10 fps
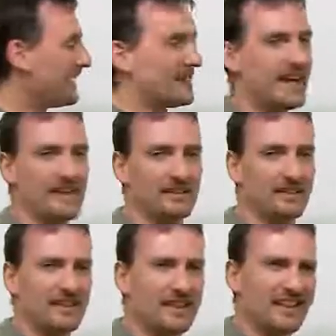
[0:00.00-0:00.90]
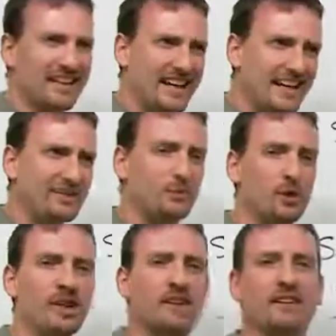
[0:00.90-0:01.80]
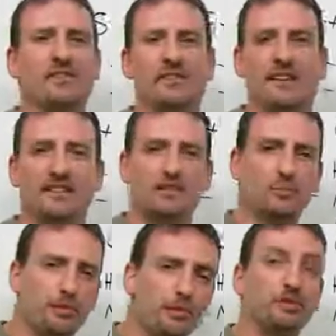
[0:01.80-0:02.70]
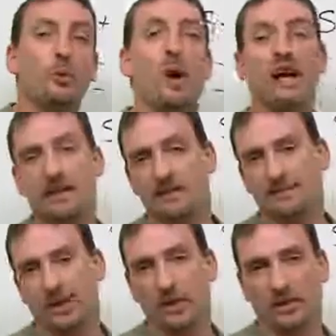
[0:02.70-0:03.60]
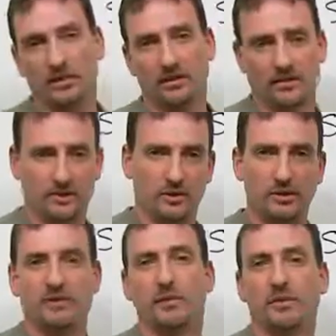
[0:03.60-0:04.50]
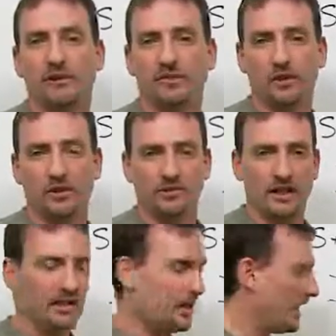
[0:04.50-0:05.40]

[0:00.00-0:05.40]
Get. Get is more like convince. You persuade someone to do something for you, right?